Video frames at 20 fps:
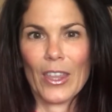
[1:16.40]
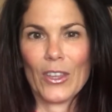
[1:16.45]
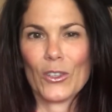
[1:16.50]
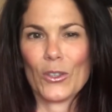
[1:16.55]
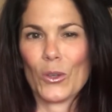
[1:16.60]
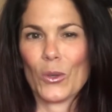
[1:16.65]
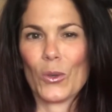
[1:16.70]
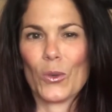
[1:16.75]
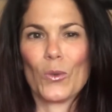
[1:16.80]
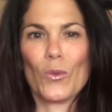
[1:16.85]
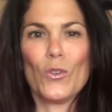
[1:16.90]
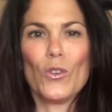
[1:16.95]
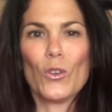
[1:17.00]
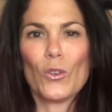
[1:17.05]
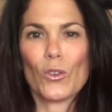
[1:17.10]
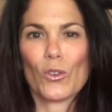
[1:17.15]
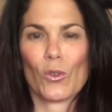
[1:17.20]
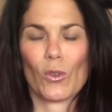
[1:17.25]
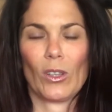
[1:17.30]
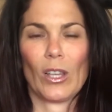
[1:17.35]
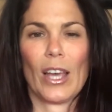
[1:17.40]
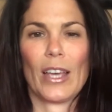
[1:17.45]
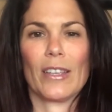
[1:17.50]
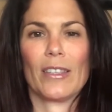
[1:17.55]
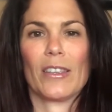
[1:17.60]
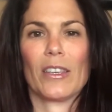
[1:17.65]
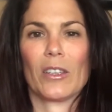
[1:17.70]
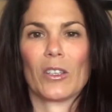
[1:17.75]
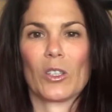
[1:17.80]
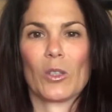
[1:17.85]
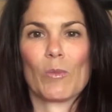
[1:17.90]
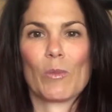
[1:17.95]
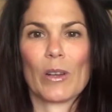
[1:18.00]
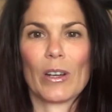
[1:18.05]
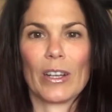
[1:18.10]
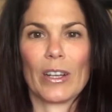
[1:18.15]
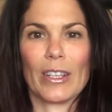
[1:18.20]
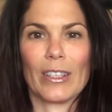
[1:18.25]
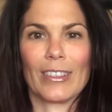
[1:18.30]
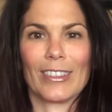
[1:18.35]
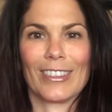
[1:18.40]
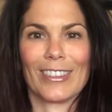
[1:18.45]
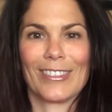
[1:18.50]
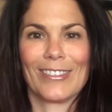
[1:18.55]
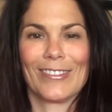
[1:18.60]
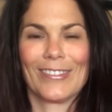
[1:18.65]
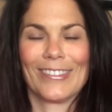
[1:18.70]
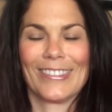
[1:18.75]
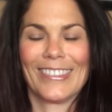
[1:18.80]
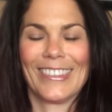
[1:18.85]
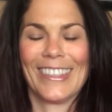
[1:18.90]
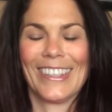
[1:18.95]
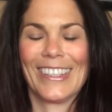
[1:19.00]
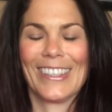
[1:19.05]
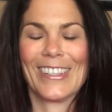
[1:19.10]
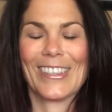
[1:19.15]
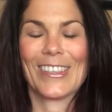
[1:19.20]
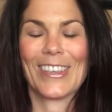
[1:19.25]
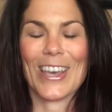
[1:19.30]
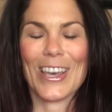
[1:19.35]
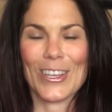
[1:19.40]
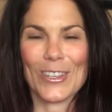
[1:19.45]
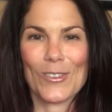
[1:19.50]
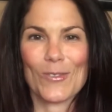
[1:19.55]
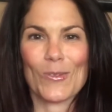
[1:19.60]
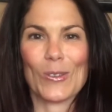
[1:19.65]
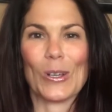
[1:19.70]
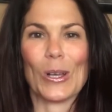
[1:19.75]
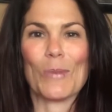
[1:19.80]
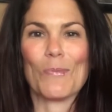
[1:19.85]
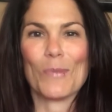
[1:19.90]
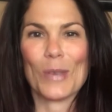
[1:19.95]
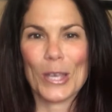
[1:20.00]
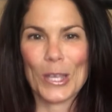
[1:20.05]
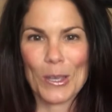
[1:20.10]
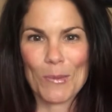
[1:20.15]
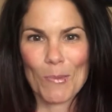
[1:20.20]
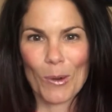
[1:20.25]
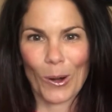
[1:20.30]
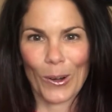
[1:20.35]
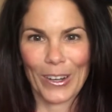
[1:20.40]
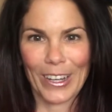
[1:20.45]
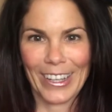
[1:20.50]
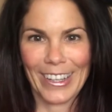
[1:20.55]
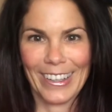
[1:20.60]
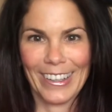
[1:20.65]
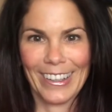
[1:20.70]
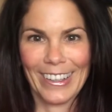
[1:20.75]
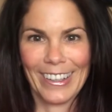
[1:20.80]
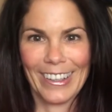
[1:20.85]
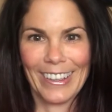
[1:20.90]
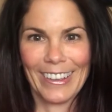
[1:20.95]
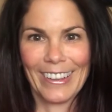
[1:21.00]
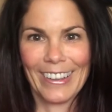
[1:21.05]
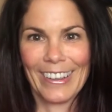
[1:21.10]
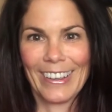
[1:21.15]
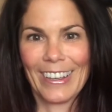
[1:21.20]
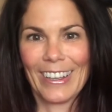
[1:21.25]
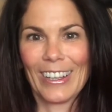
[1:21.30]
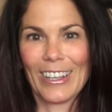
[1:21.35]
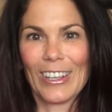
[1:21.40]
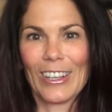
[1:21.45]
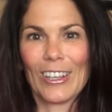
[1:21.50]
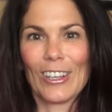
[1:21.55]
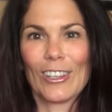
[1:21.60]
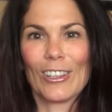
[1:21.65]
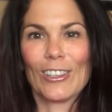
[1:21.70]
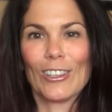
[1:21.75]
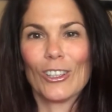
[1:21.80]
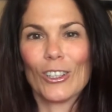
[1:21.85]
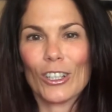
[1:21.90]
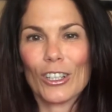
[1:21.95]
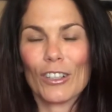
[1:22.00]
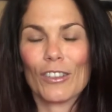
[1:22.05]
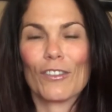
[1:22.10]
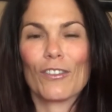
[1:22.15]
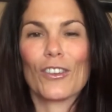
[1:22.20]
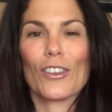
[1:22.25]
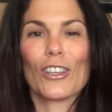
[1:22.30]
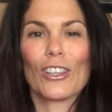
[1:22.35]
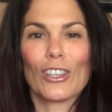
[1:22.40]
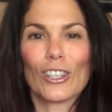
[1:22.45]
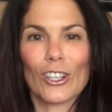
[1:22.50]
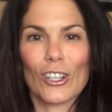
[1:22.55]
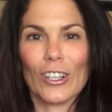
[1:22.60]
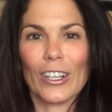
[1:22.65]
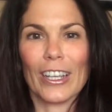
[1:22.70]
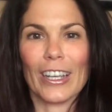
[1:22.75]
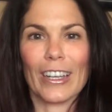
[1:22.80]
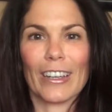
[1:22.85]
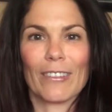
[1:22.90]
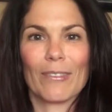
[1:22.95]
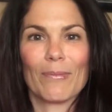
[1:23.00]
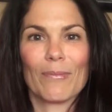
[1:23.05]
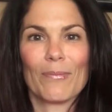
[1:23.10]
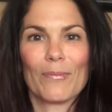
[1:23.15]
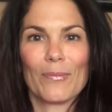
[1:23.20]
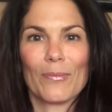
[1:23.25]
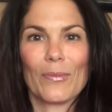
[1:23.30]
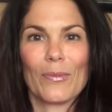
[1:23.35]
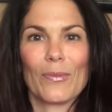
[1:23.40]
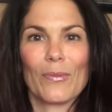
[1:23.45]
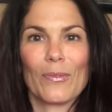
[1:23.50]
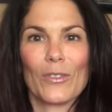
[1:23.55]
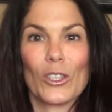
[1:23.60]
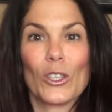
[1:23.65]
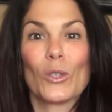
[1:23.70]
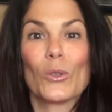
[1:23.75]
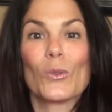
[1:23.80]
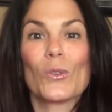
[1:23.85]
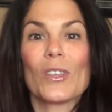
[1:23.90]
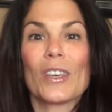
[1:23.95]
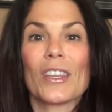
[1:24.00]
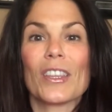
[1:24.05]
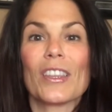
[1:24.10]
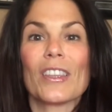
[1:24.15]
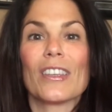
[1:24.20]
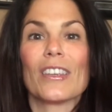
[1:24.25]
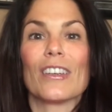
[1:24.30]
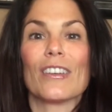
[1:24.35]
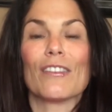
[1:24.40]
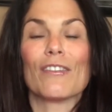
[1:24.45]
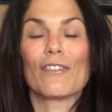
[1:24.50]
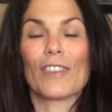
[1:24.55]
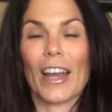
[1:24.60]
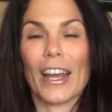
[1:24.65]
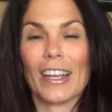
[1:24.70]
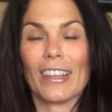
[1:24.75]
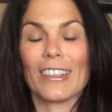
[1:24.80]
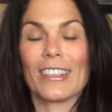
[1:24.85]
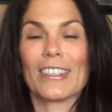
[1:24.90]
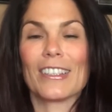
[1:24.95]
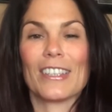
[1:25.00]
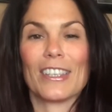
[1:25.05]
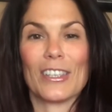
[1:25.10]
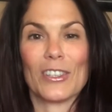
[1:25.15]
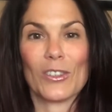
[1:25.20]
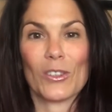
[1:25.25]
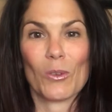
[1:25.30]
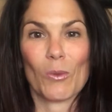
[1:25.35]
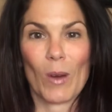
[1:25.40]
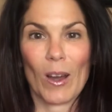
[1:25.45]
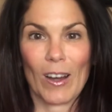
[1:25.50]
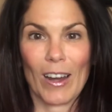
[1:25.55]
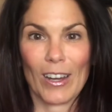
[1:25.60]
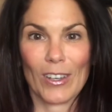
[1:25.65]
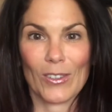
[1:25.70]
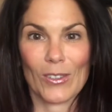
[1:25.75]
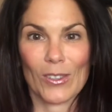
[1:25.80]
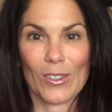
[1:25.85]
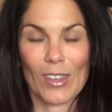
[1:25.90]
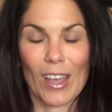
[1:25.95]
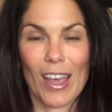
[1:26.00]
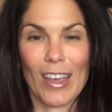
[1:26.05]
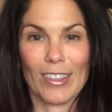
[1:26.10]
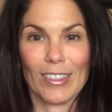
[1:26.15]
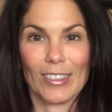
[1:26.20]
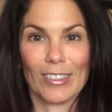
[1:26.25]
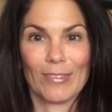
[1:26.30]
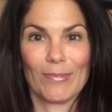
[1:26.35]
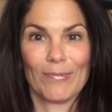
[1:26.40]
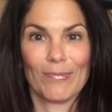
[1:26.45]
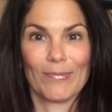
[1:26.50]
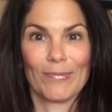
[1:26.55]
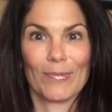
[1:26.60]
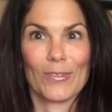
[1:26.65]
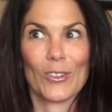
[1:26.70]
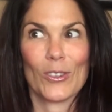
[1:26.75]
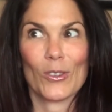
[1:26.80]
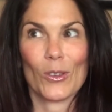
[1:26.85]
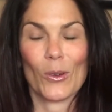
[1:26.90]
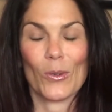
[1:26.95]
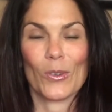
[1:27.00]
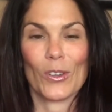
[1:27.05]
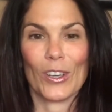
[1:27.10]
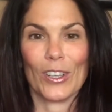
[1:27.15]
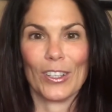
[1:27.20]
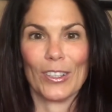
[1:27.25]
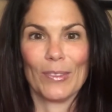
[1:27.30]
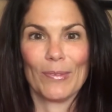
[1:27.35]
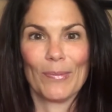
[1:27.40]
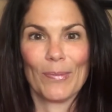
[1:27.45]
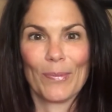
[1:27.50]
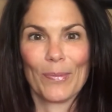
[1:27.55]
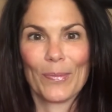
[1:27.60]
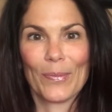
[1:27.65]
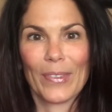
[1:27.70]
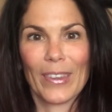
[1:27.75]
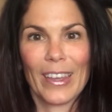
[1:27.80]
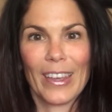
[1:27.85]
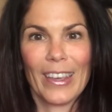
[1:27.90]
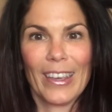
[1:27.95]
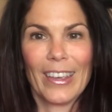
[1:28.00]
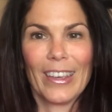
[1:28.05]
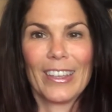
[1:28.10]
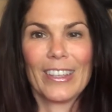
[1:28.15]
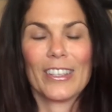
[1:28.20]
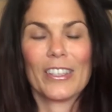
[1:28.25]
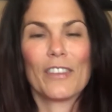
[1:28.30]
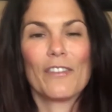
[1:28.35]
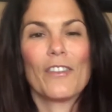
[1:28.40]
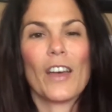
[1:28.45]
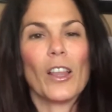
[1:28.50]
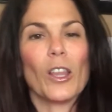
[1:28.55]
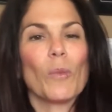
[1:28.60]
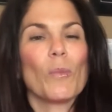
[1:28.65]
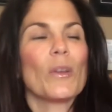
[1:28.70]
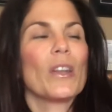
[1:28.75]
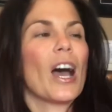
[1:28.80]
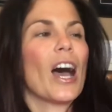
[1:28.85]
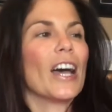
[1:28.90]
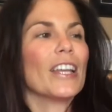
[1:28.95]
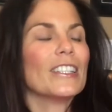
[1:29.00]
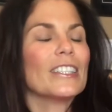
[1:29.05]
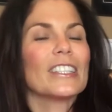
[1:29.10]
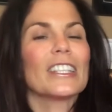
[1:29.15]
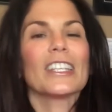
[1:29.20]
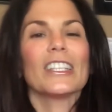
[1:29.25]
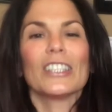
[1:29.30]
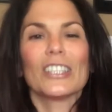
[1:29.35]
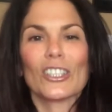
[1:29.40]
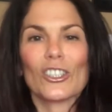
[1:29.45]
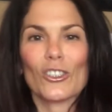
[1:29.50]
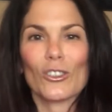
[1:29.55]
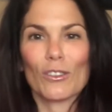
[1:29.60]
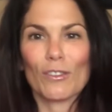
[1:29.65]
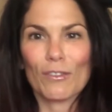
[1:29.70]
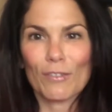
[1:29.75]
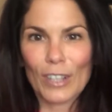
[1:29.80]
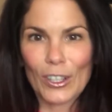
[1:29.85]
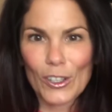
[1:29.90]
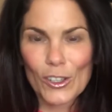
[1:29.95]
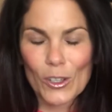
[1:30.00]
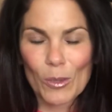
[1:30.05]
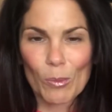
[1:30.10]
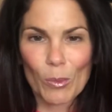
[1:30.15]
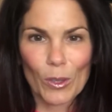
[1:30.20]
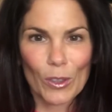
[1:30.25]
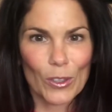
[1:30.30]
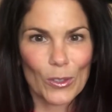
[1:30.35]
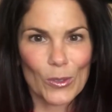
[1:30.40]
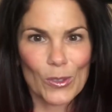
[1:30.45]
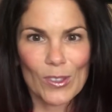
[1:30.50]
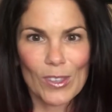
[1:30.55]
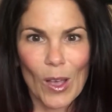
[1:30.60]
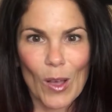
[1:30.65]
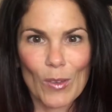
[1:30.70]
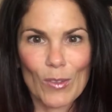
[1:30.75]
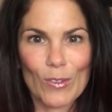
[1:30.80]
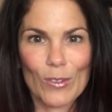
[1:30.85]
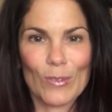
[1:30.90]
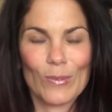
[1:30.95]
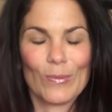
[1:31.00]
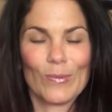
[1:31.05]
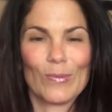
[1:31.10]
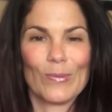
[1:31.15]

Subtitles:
To neutralize the experience, schedule a pity party. Look for the learning using the Franklin T. Square exercise. So good. To develop an unconditional friendship with yourself.